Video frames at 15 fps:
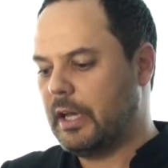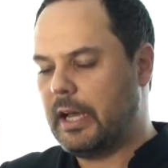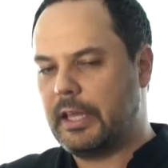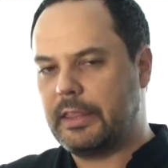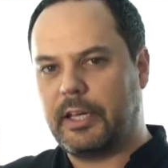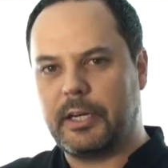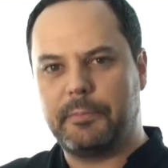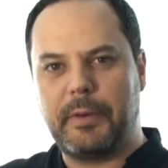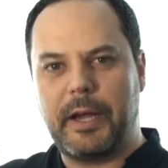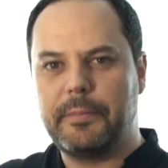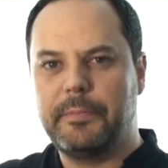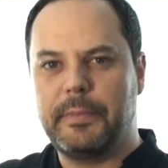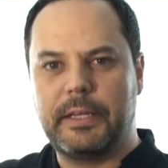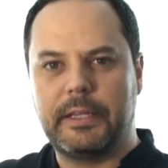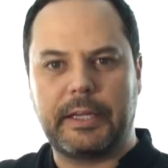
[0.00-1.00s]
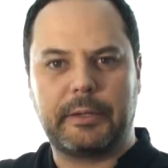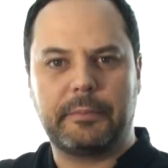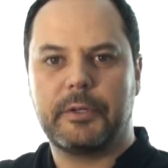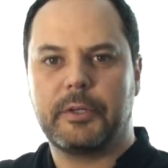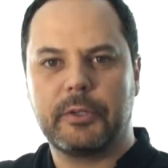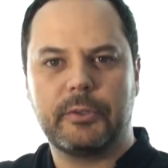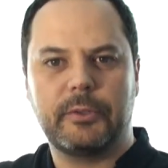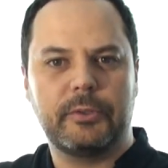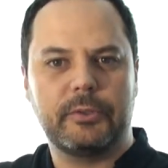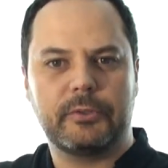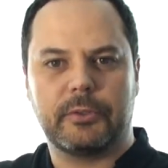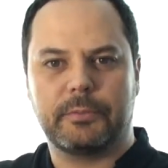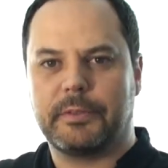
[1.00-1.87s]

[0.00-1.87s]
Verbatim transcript: I thought it might mean like miracles or